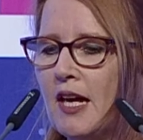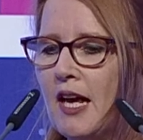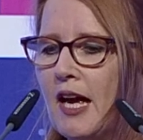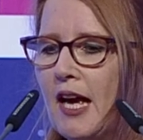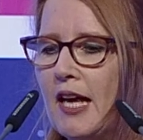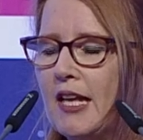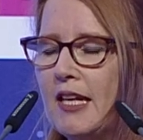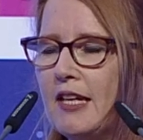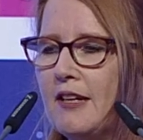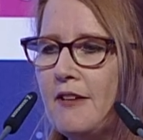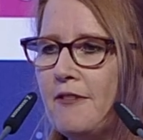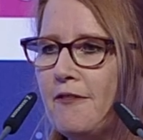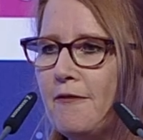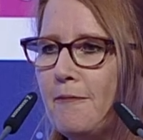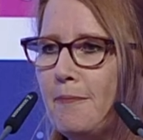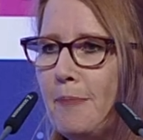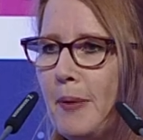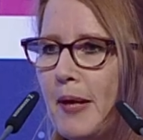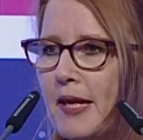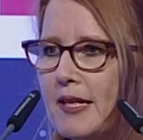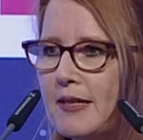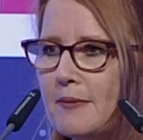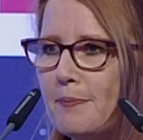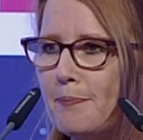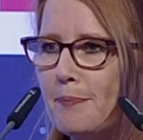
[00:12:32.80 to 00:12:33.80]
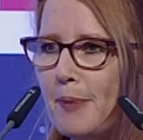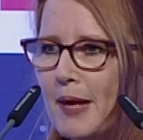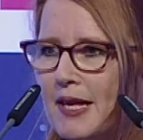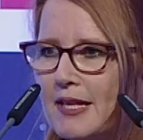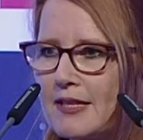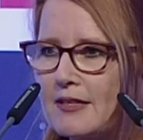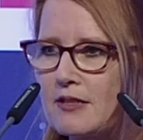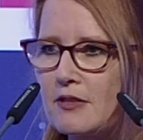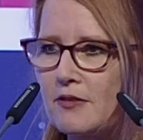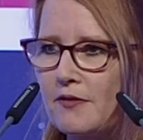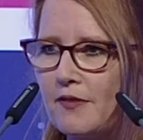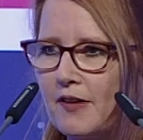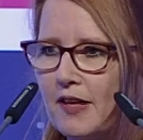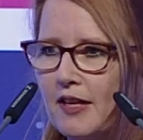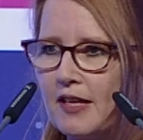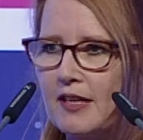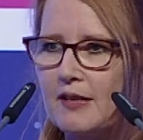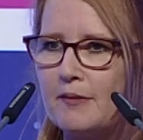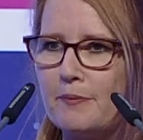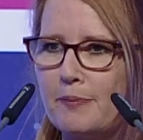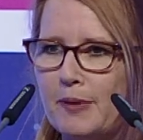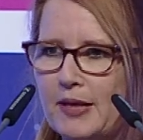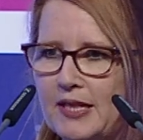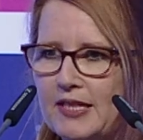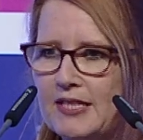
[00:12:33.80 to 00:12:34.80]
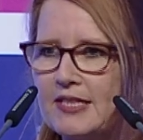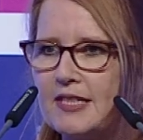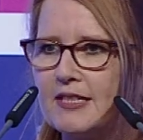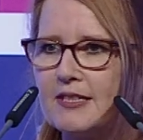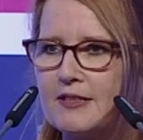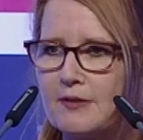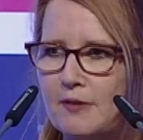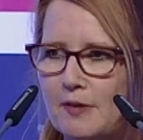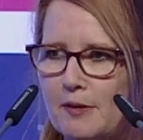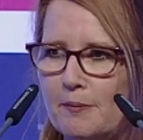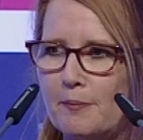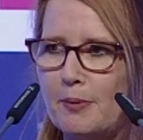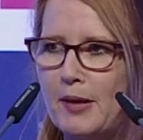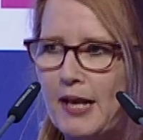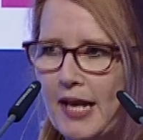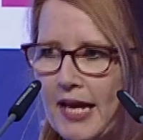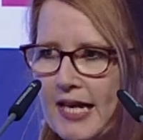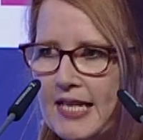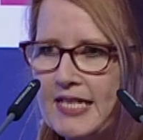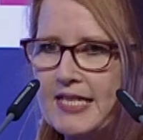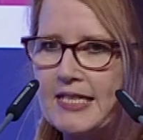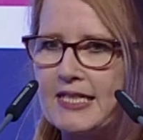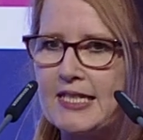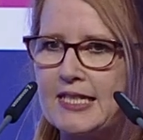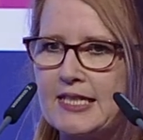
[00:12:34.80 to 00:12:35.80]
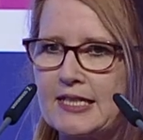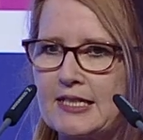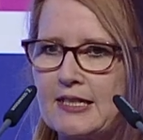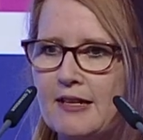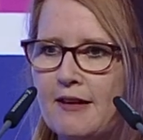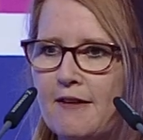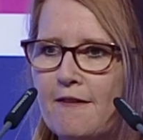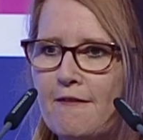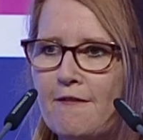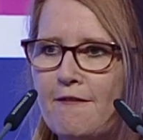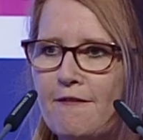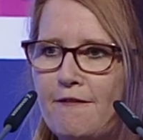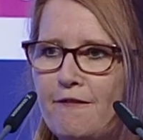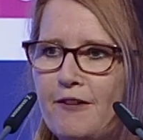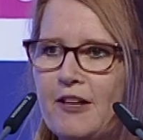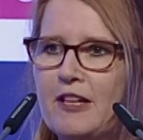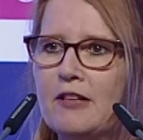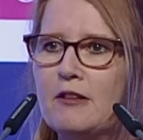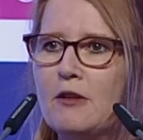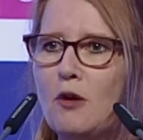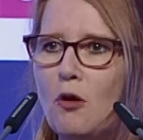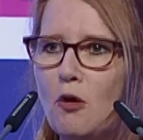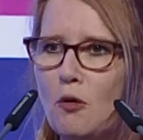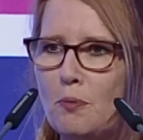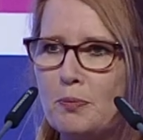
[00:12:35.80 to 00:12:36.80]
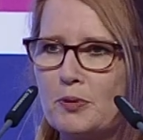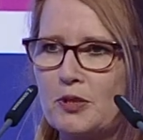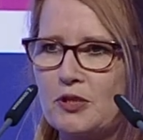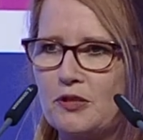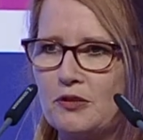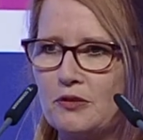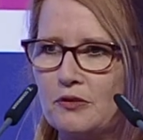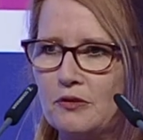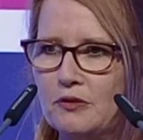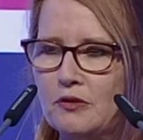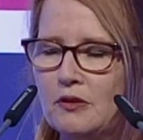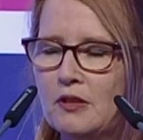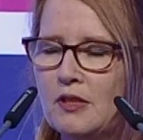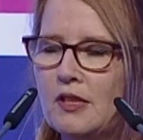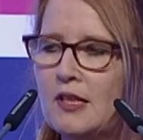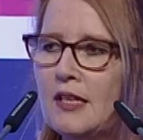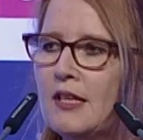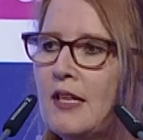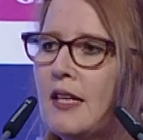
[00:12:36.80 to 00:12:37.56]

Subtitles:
And if bits of it in places feel optional,